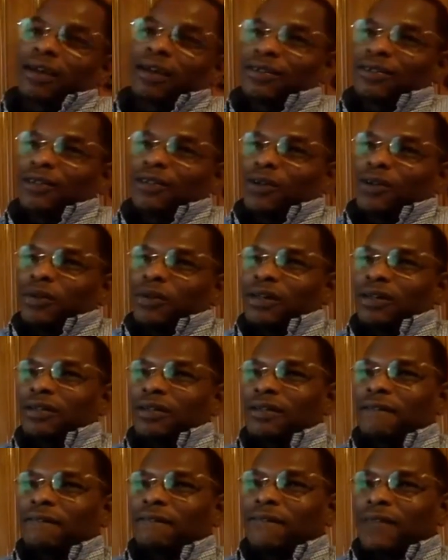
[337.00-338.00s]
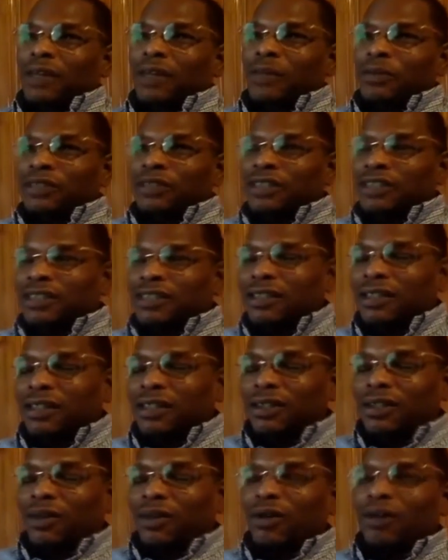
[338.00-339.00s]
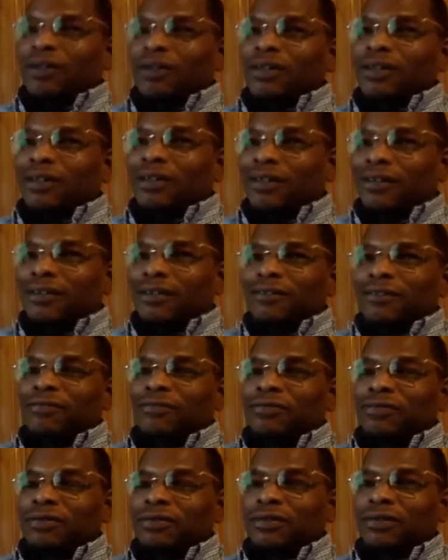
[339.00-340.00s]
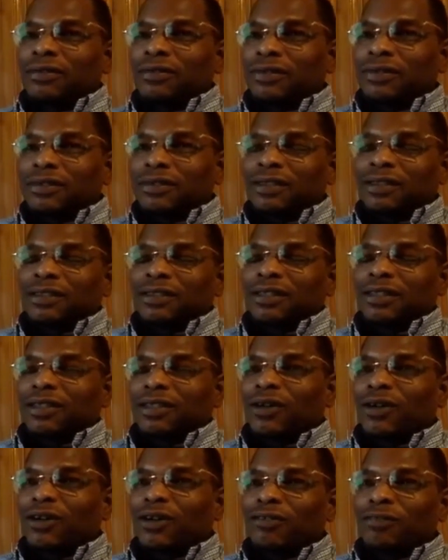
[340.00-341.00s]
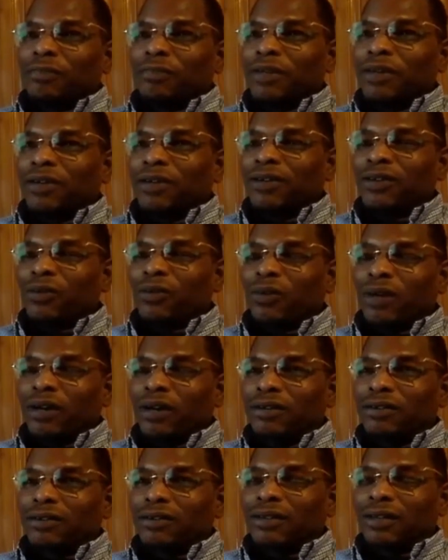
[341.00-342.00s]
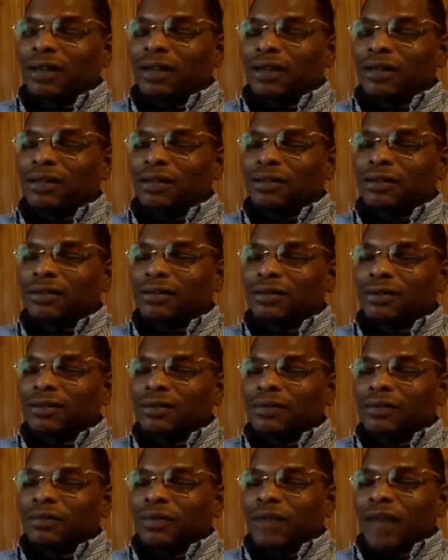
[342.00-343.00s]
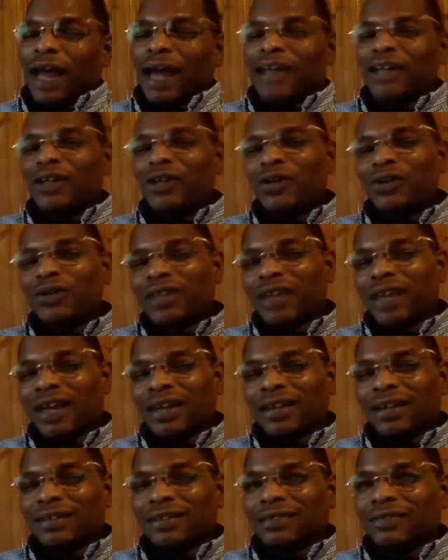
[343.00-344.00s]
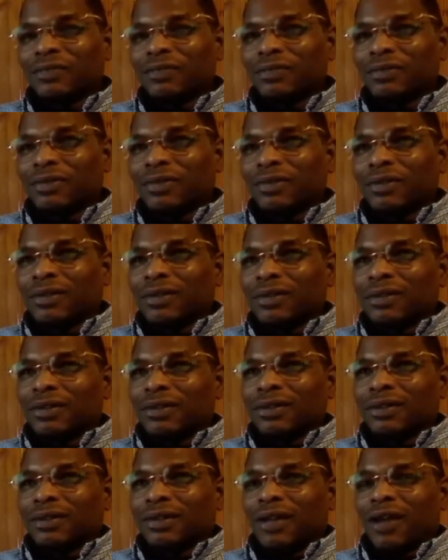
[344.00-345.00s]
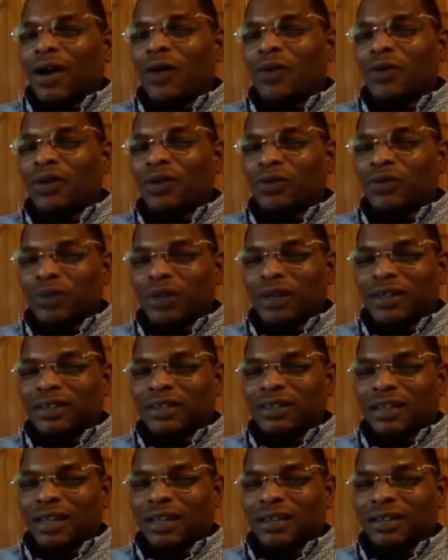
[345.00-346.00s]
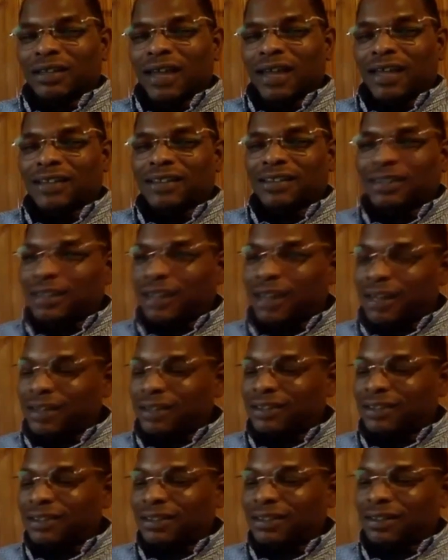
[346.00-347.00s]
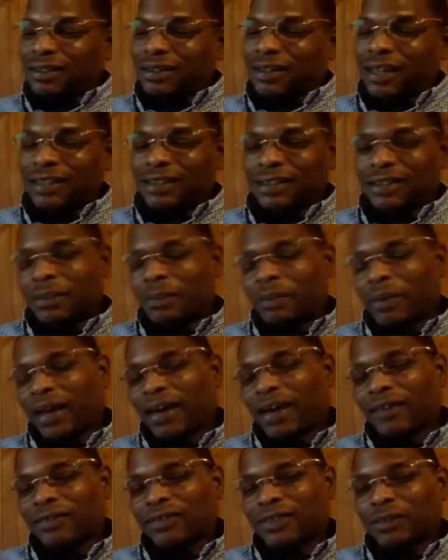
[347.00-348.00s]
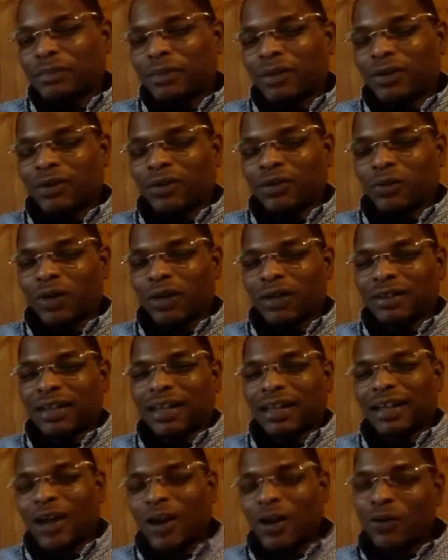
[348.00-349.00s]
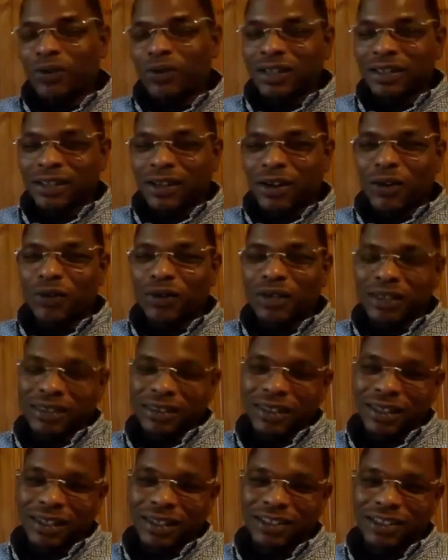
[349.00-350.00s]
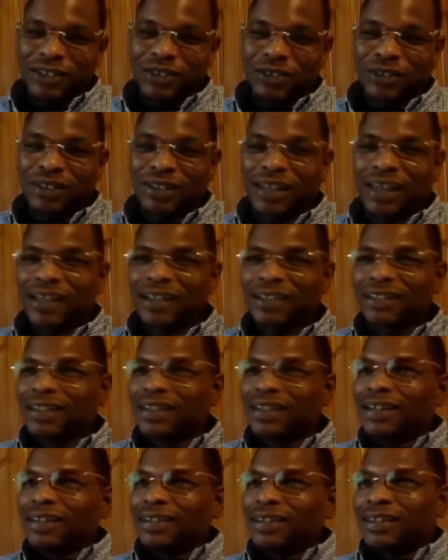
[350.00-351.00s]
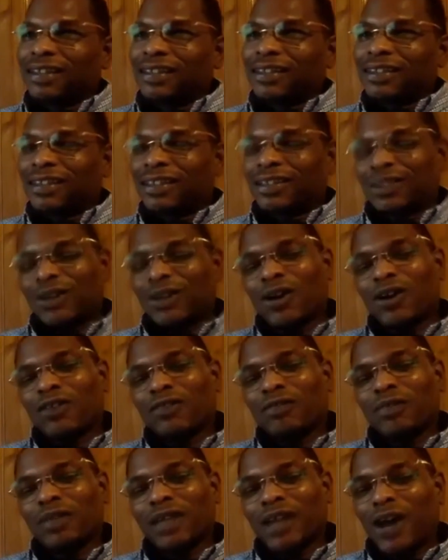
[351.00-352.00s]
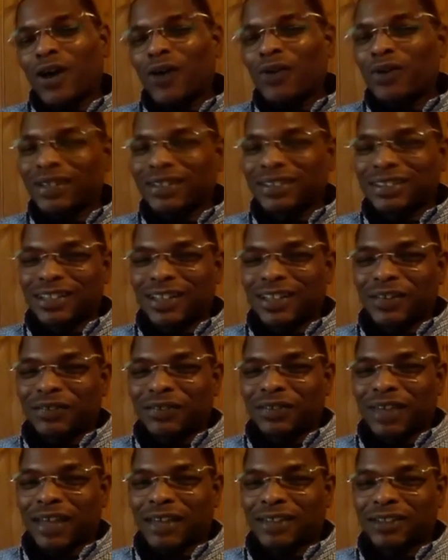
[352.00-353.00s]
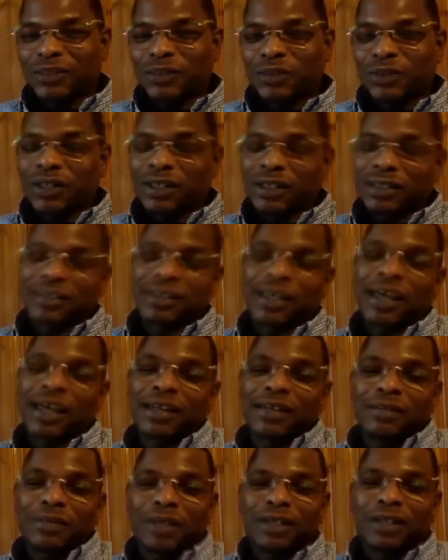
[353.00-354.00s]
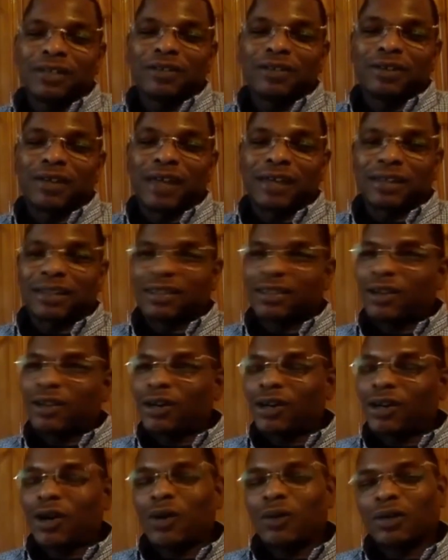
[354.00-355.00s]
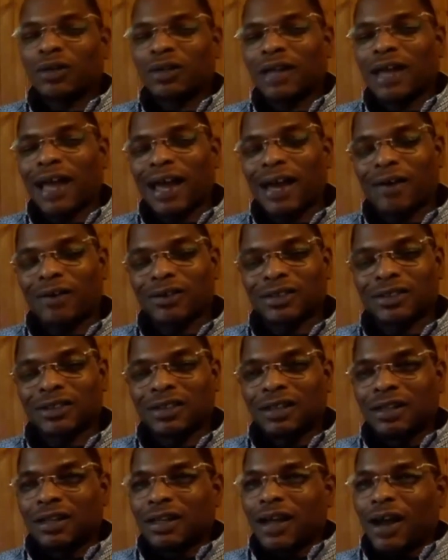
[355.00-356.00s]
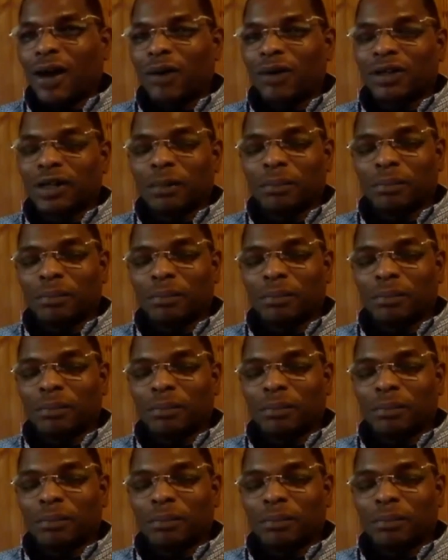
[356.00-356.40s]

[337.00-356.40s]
you know what? It was just the thought of building wealth. Like I knew that owning real estate, that's the path to building wealth, like owning things. You know, like the thought of me owning stuff, that's what excited me. You know, like the thought of owning the house, owning the